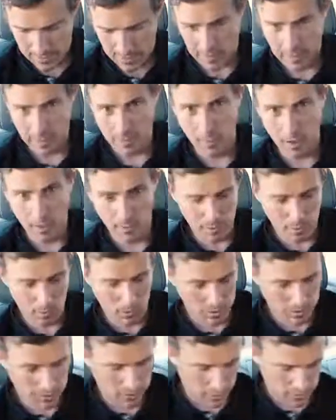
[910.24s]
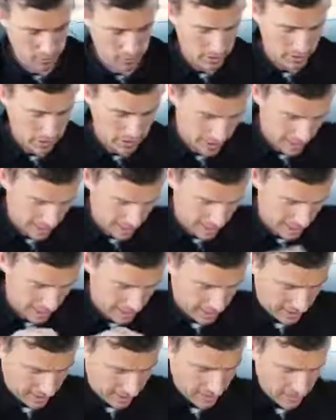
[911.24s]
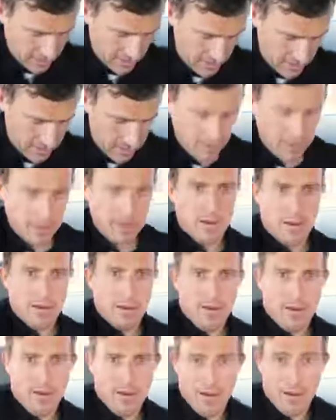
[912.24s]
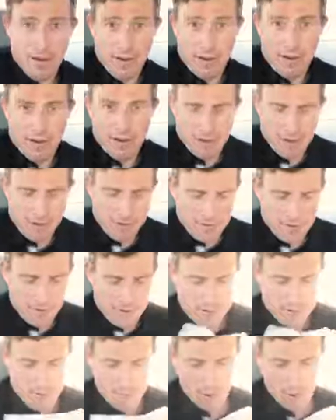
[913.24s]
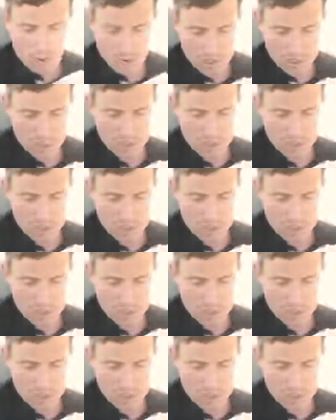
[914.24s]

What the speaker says: Now you might be wondering why the heck I bought a